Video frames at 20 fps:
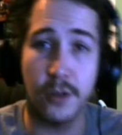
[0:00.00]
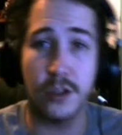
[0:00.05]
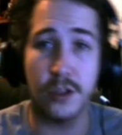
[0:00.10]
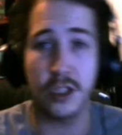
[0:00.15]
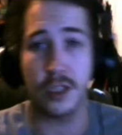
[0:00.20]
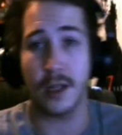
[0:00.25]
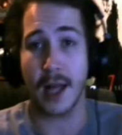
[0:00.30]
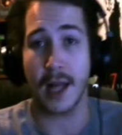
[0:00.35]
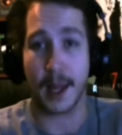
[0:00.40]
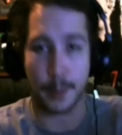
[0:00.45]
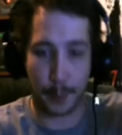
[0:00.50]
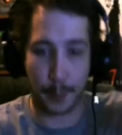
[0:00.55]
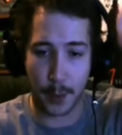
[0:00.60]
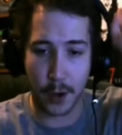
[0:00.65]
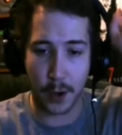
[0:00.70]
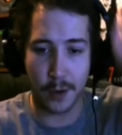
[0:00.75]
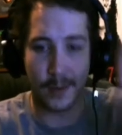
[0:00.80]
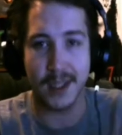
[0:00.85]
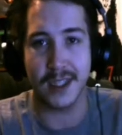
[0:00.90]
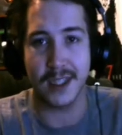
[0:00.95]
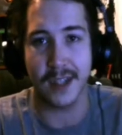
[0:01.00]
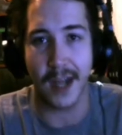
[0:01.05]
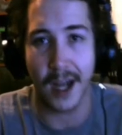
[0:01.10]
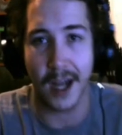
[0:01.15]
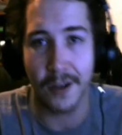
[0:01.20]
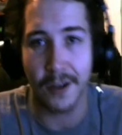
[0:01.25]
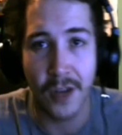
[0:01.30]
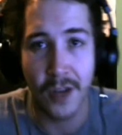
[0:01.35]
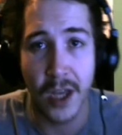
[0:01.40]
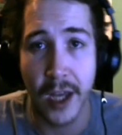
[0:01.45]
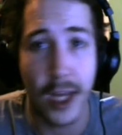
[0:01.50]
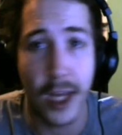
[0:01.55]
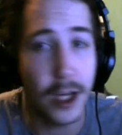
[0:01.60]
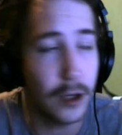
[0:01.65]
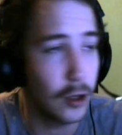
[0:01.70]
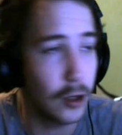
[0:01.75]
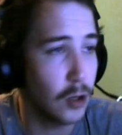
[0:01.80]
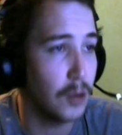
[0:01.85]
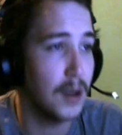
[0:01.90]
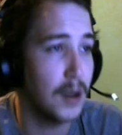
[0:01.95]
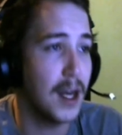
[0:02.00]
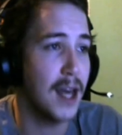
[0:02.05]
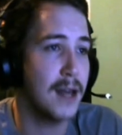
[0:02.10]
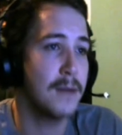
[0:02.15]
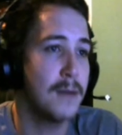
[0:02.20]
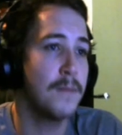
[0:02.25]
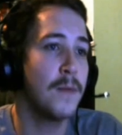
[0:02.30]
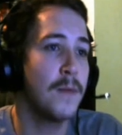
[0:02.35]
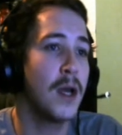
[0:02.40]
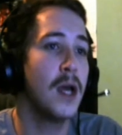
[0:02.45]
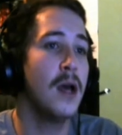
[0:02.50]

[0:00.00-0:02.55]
Just to like, boom, it's off, and you're going at him.